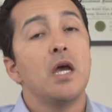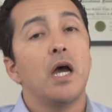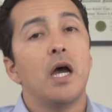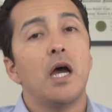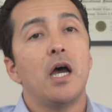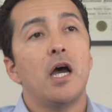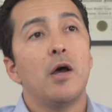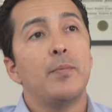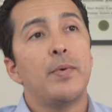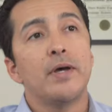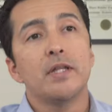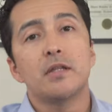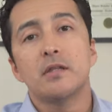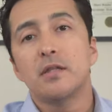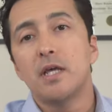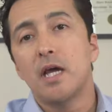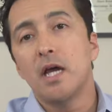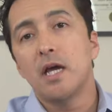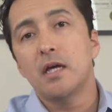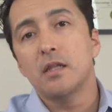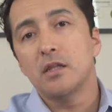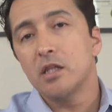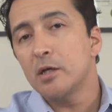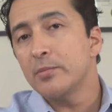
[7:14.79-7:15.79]
But
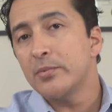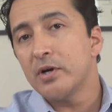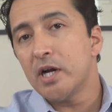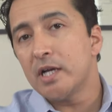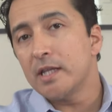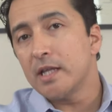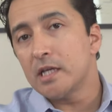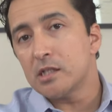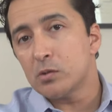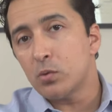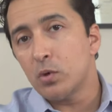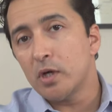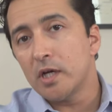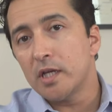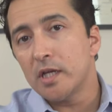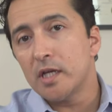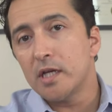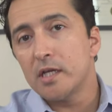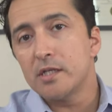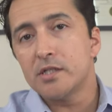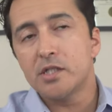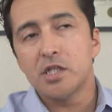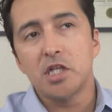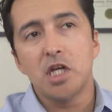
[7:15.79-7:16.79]
Libre, that's what it
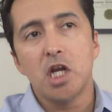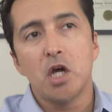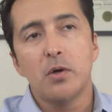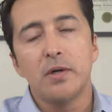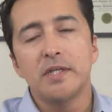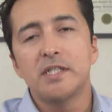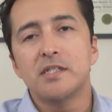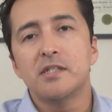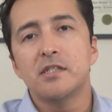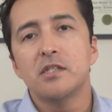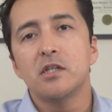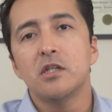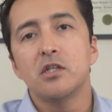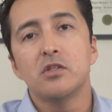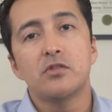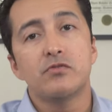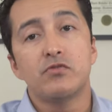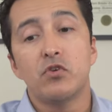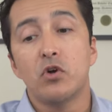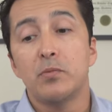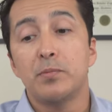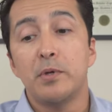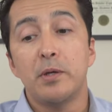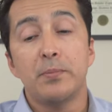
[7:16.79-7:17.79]
is. You know, it's still
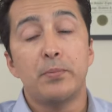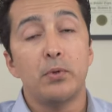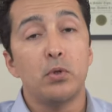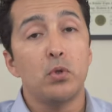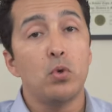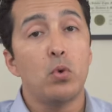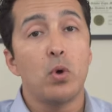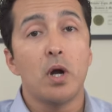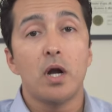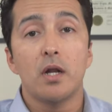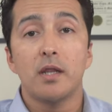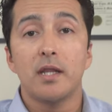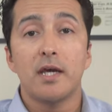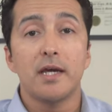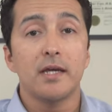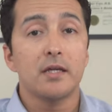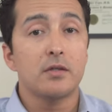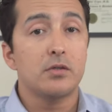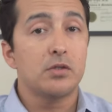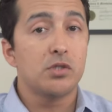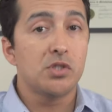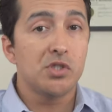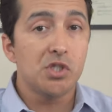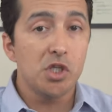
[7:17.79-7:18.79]
for people who are like
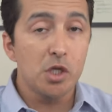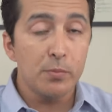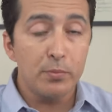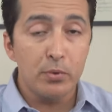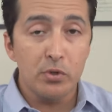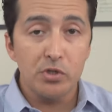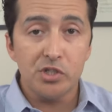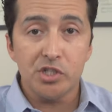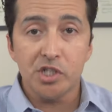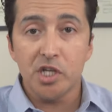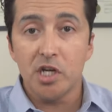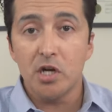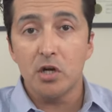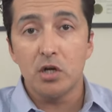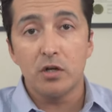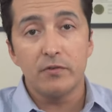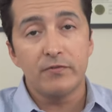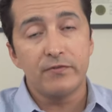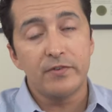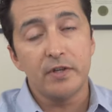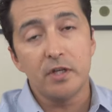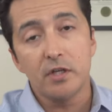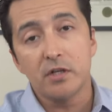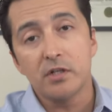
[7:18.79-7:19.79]
super scared
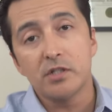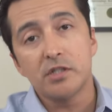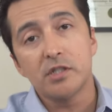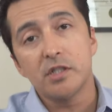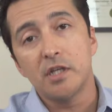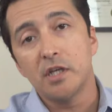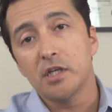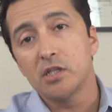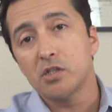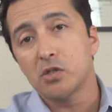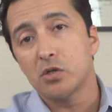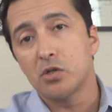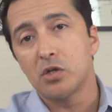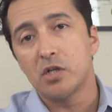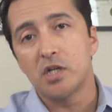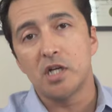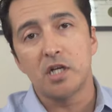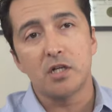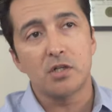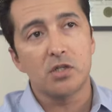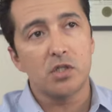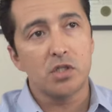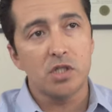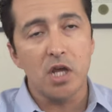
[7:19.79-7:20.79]
of finger sticks, or
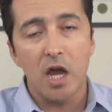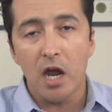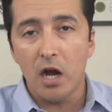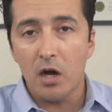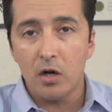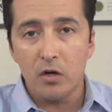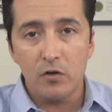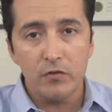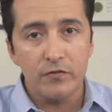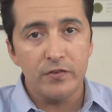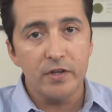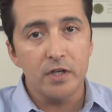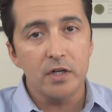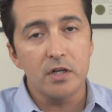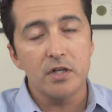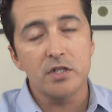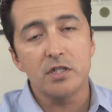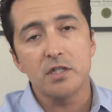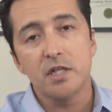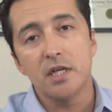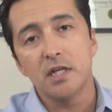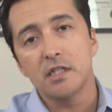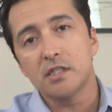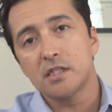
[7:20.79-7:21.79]
they're tired of finger
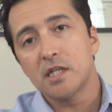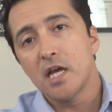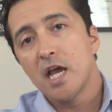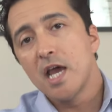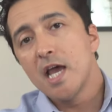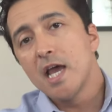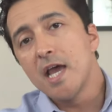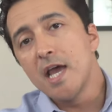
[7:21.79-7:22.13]
sticks.